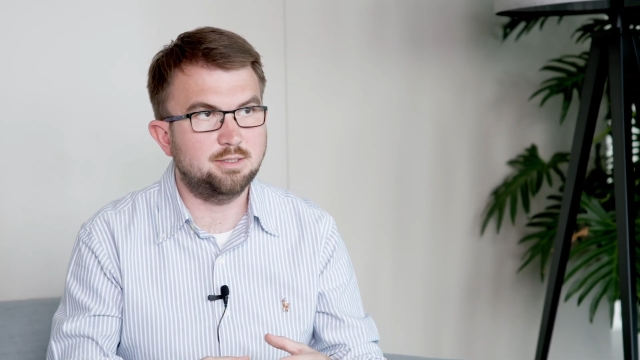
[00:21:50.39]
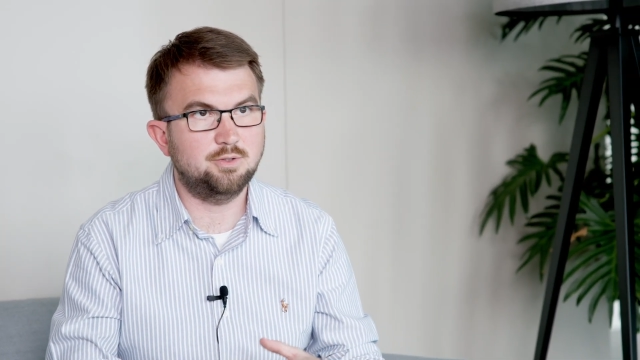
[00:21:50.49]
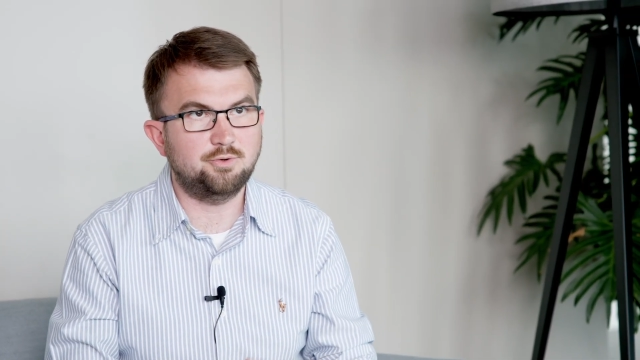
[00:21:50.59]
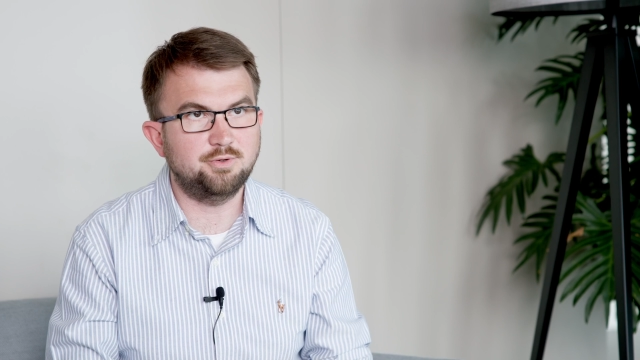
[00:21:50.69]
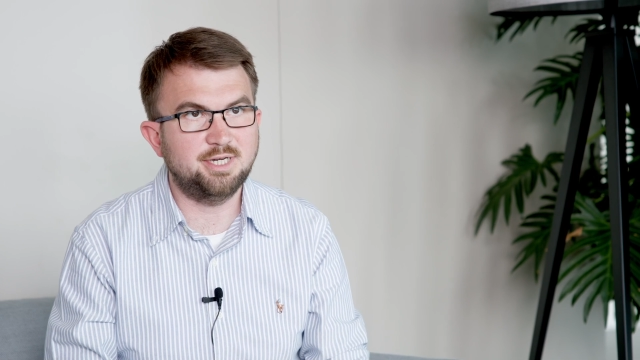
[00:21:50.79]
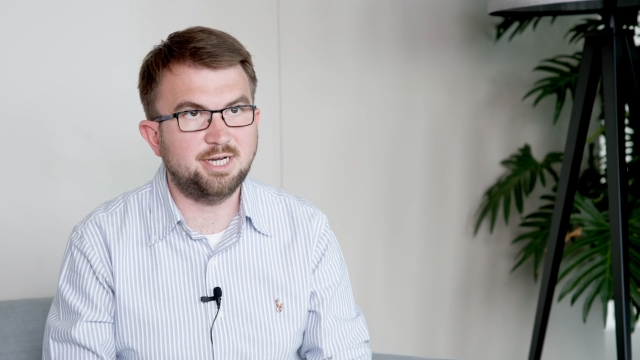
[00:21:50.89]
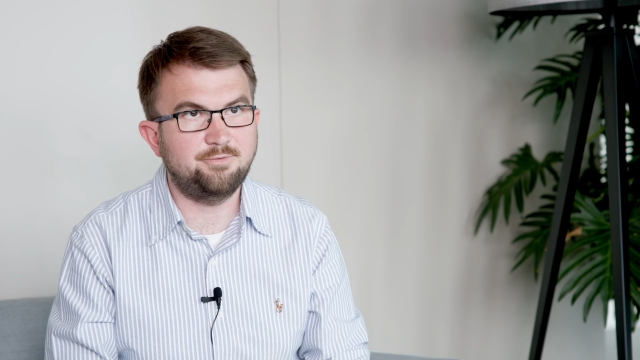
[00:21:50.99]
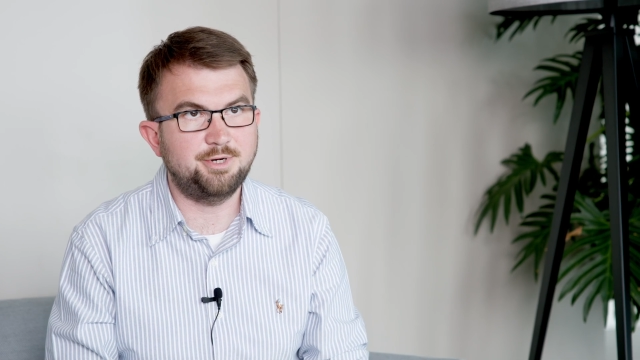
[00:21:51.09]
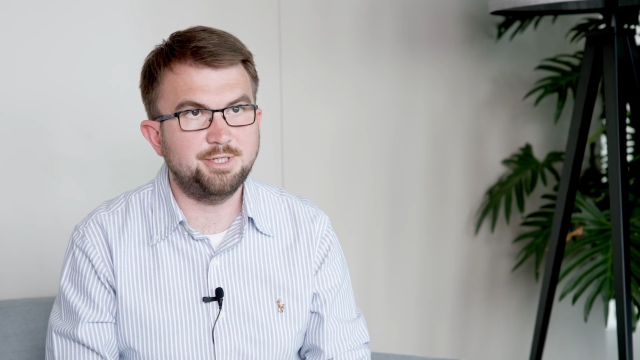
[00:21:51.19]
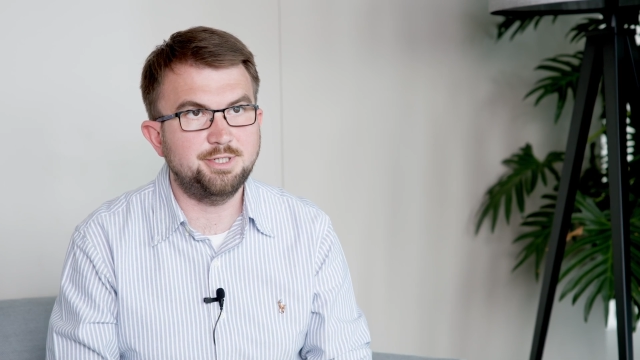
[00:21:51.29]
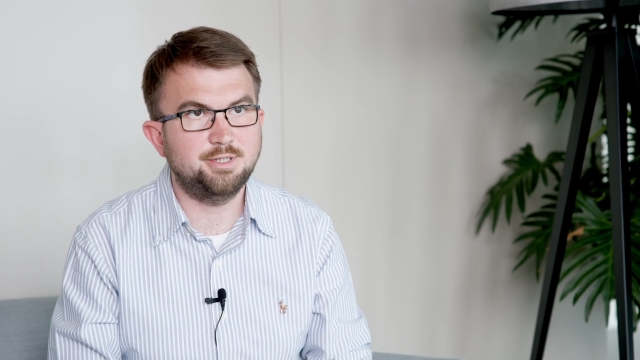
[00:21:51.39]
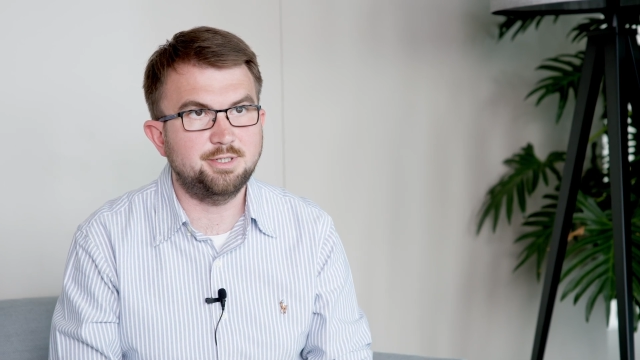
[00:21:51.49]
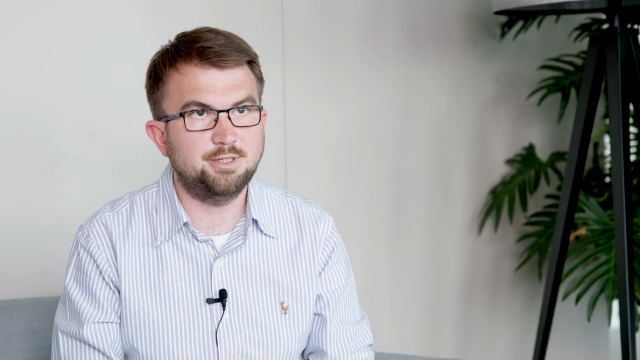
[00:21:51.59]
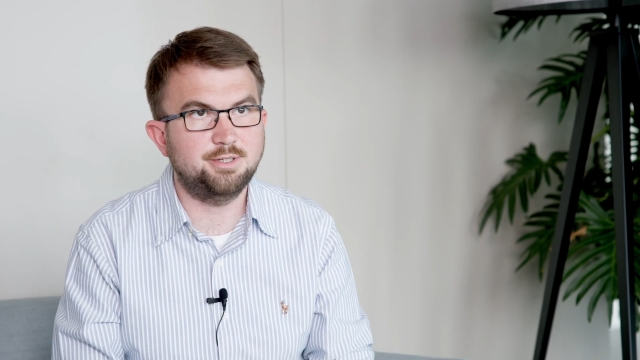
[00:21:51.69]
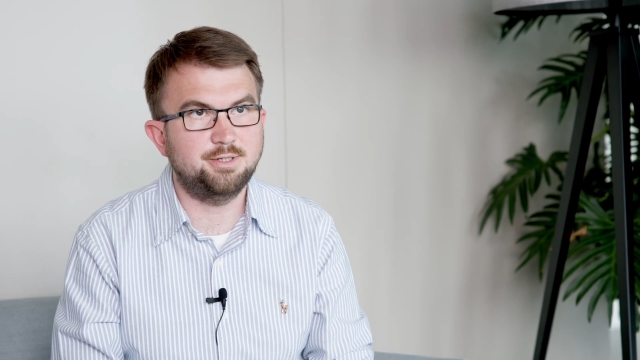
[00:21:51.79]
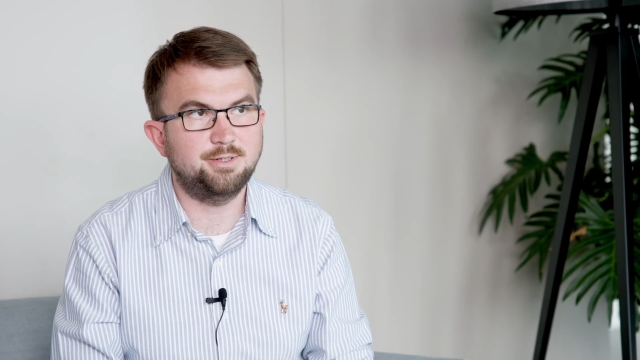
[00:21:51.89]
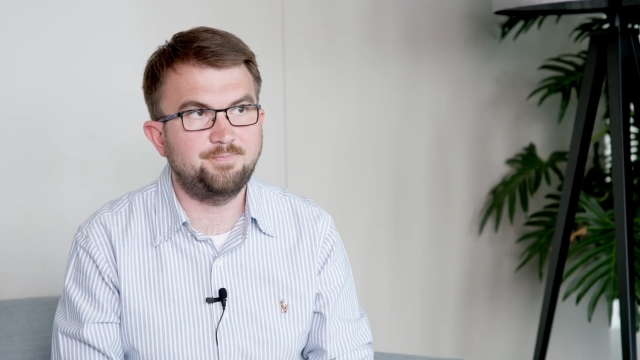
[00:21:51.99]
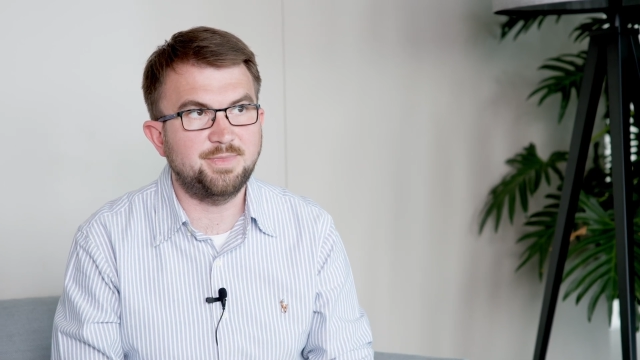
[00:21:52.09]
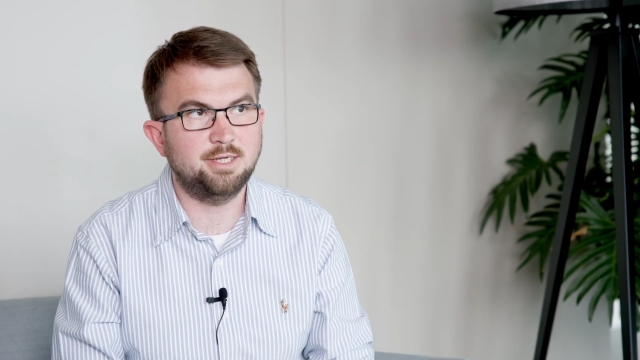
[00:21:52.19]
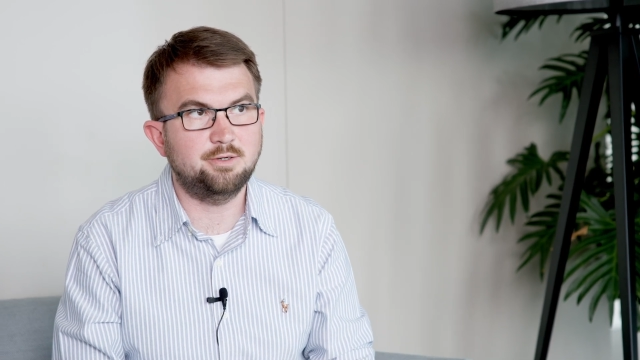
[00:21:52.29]
strong coverage
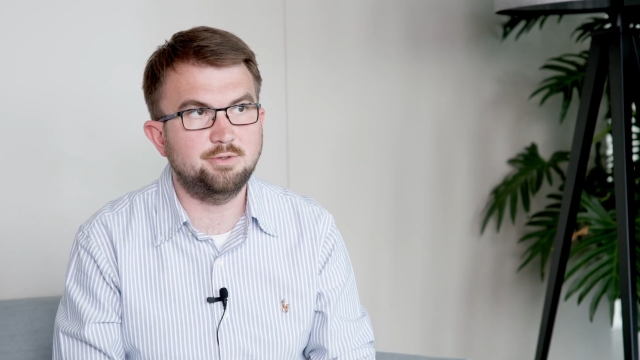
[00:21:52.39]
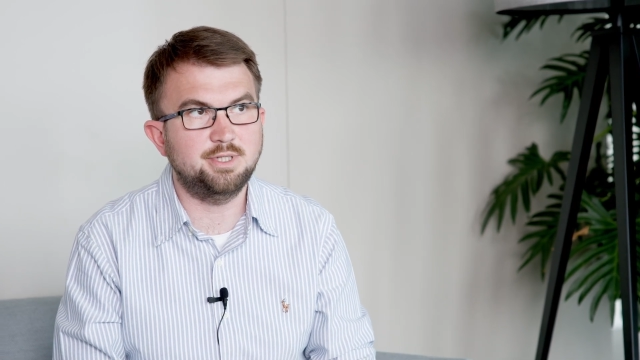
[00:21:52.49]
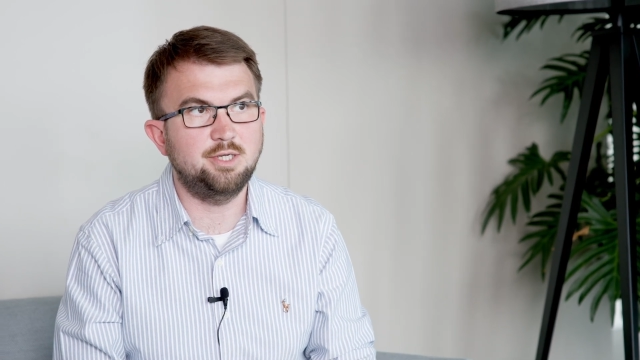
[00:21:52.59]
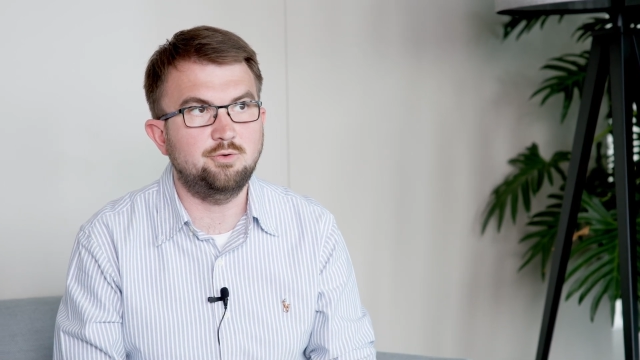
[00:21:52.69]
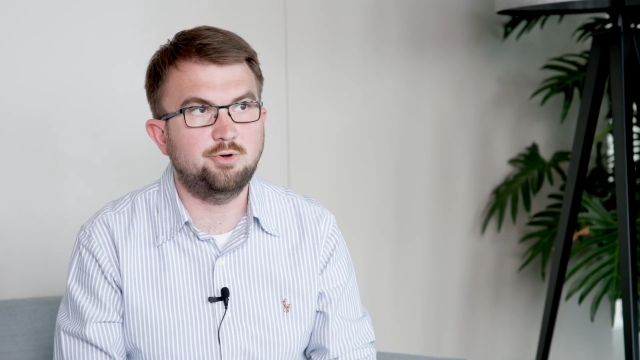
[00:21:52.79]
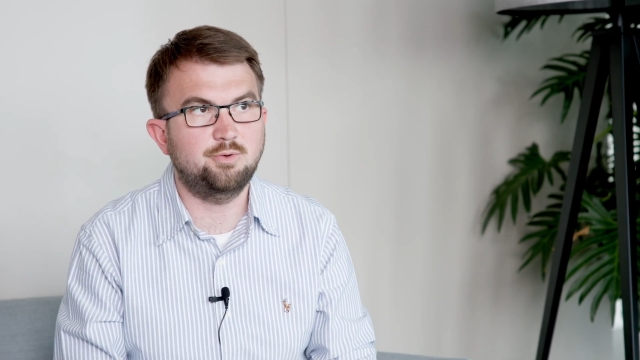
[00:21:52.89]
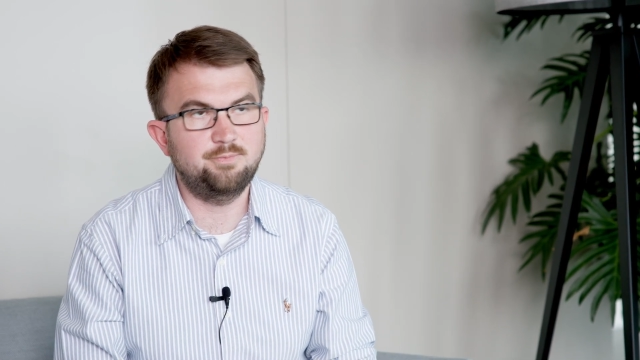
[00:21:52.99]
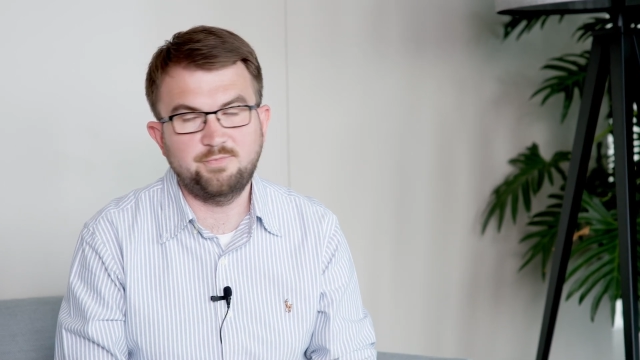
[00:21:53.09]
across the Europe.